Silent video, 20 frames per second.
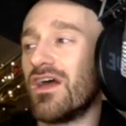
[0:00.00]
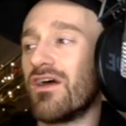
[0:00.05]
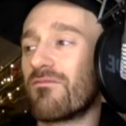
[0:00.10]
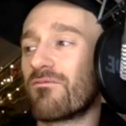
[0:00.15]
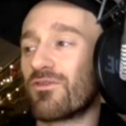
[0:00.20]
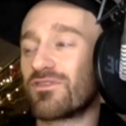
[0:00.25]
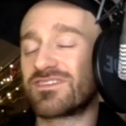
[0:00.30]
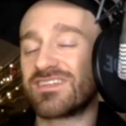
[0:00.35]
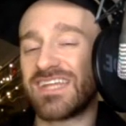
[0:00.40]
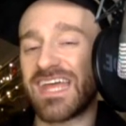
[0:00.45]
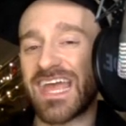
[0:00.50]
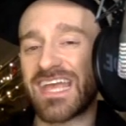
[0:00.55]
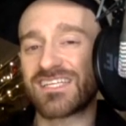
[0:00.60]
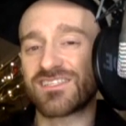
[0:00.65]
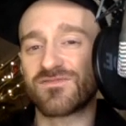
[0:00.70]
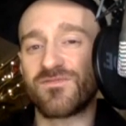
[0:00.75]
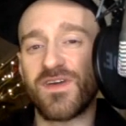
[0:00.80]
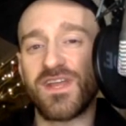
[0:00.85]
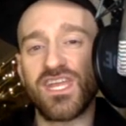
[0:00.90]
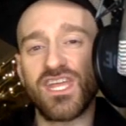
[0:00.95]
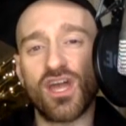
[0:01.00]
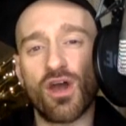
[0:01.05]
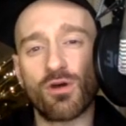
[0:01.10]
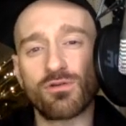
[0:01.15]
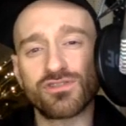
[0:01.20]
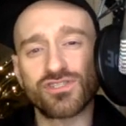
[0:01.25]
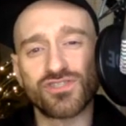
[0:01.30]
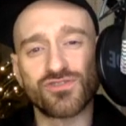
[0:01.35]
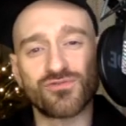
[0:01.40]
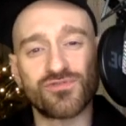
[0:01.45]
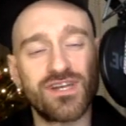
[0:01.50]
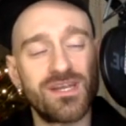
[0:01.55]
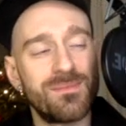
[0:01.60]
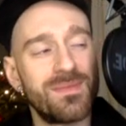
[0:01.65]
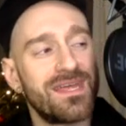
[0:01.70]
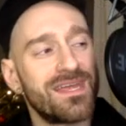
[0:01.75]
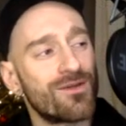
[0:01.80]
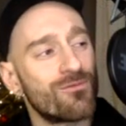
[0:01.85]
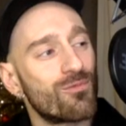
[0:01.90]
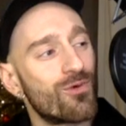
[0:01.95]
for today's video
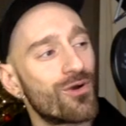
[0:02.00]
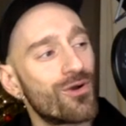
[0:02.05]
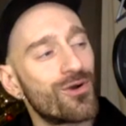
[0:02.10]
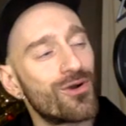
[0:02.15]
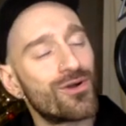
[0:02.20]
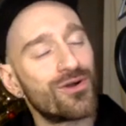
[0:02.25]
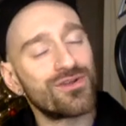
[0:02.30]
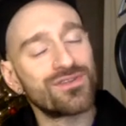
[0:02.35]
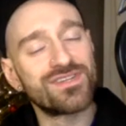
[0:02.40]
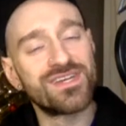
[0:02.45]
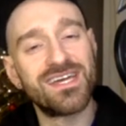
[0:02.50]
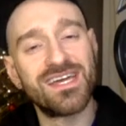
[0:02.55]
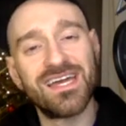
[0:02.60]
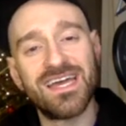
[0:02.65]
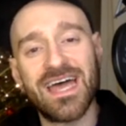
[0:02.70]
streaming world